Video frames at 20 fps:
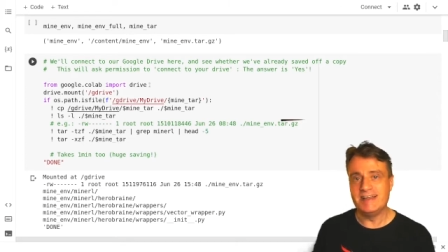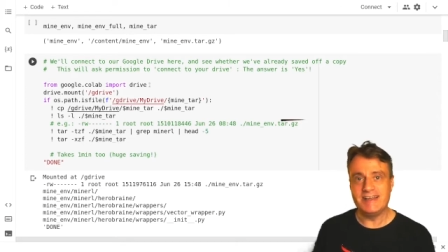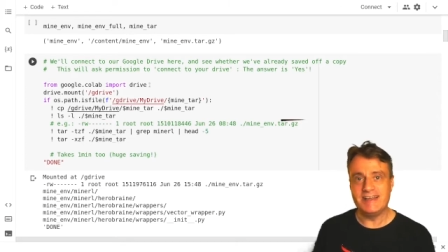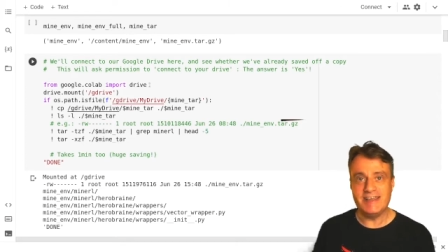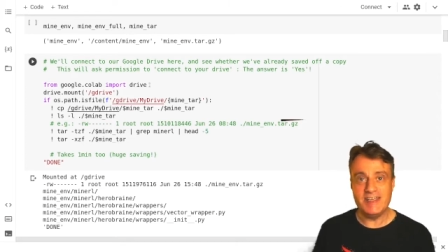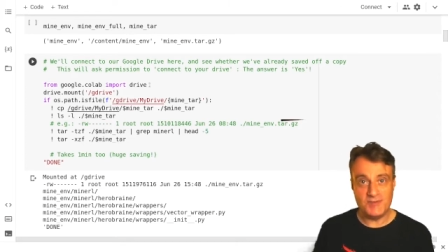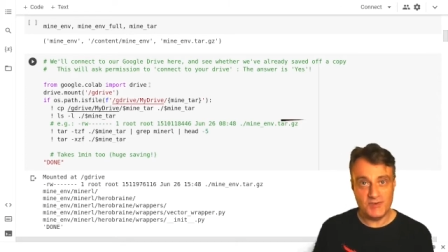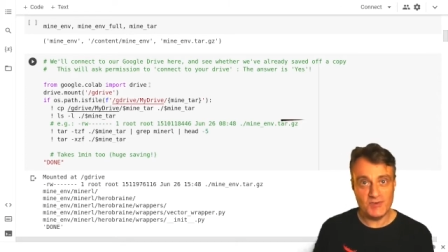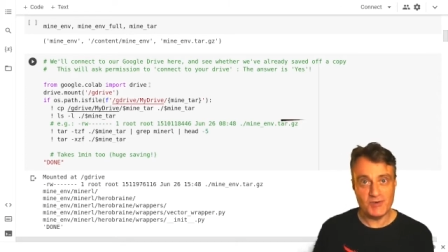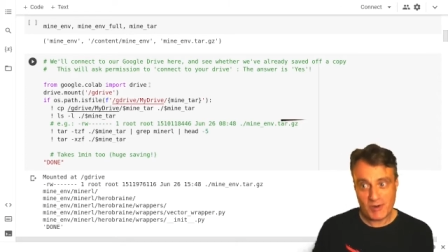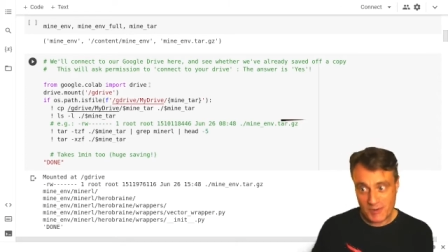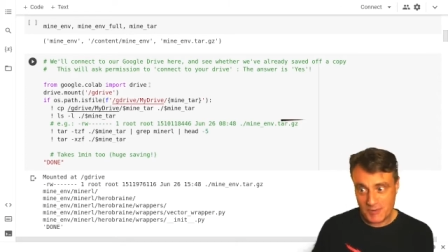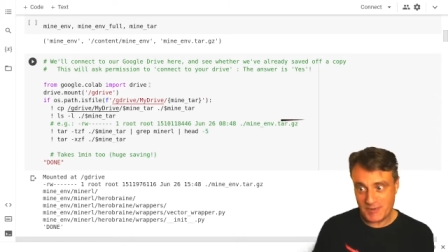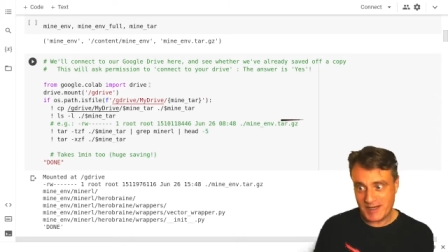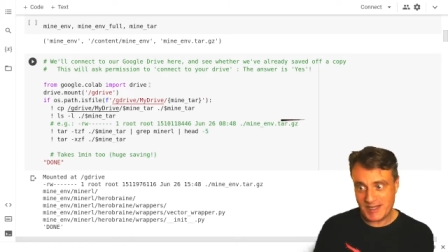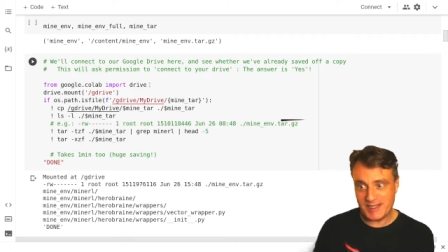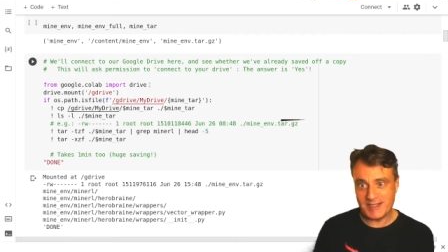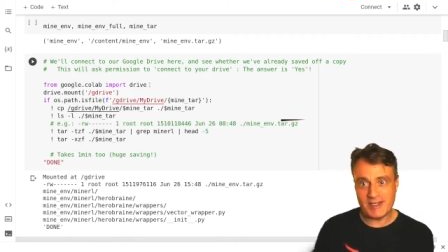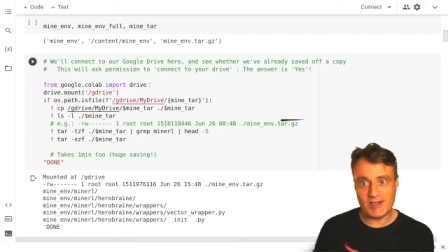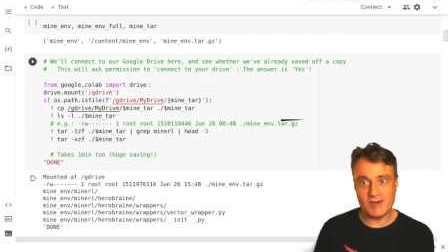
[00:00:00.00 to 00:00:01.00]
if you're
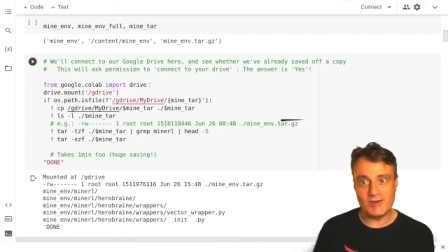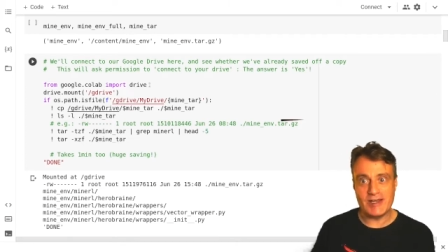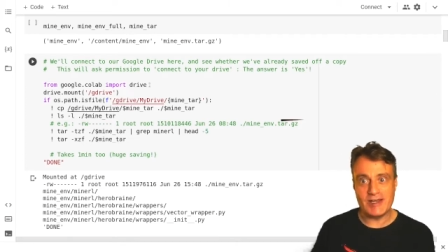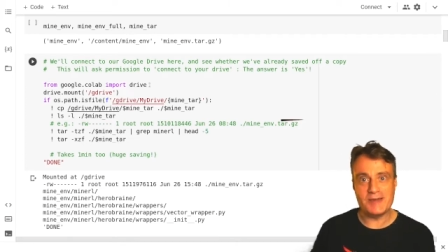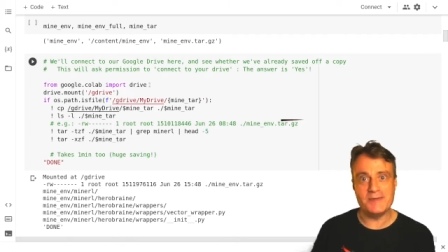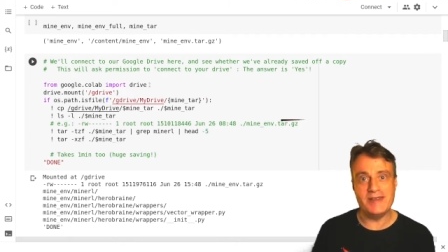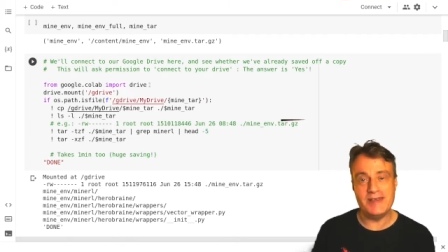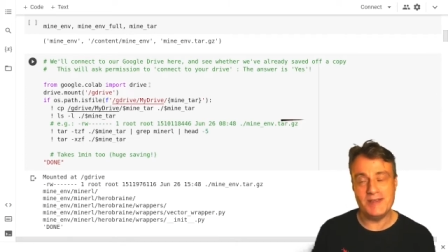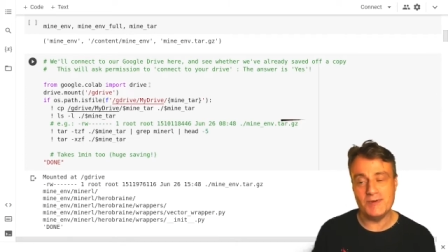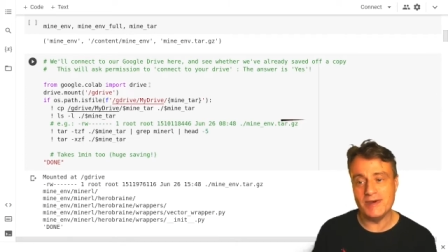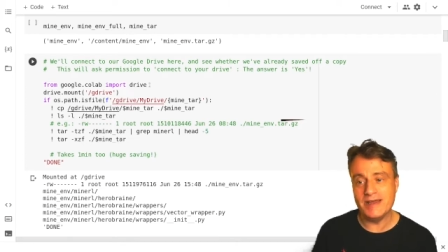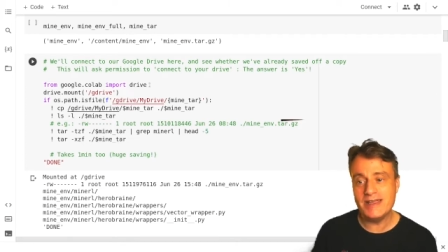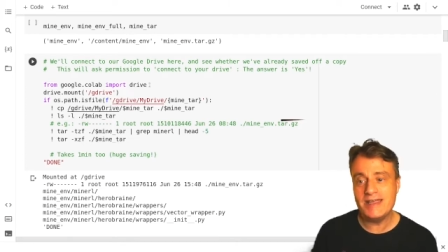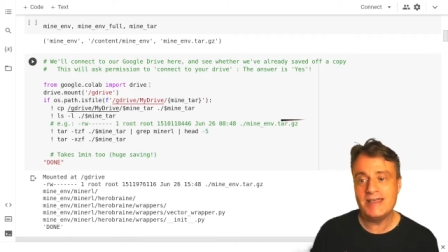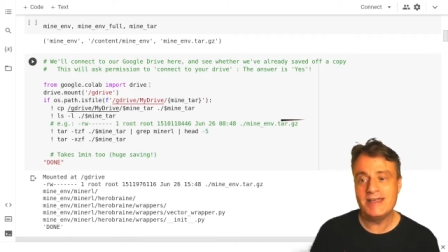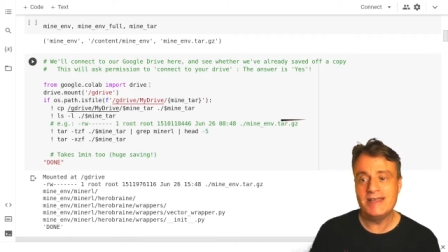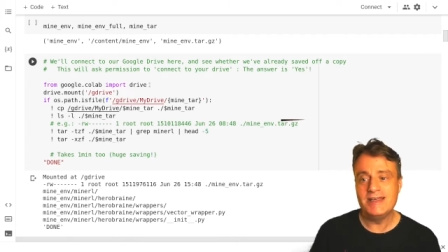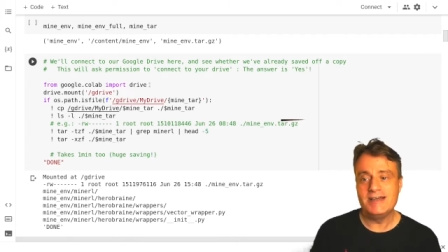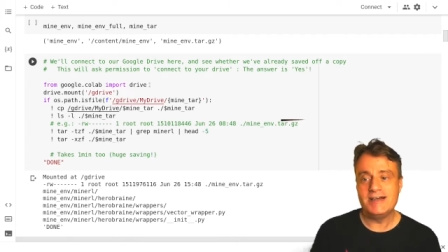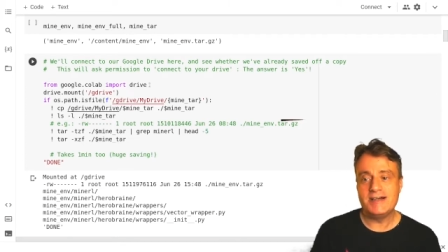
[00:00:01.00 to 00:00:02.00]
opening Colab anyway,
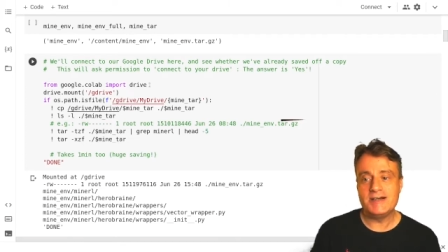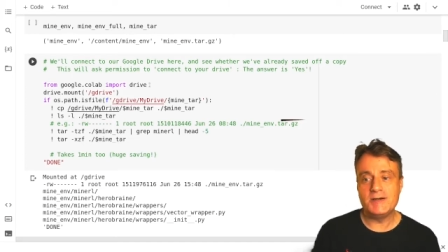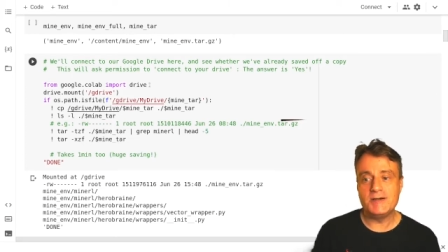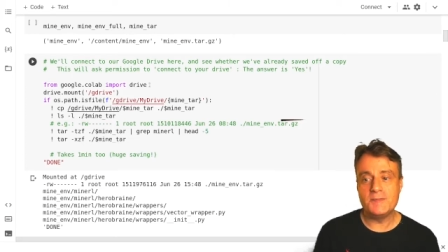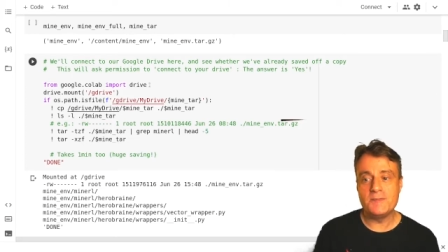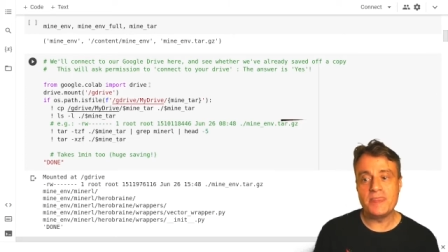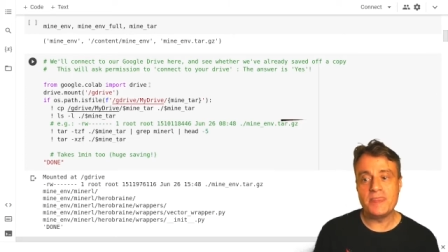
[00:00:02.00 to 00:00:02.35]
um,